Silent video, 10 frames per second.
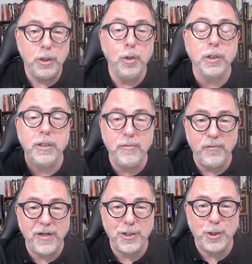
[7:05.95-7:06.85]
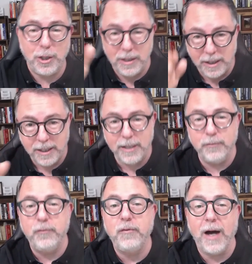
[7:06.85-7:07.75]
your conviction in
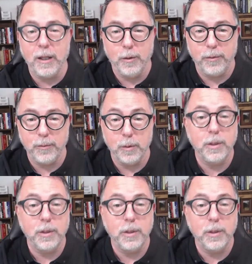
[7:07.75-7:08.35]
follow through.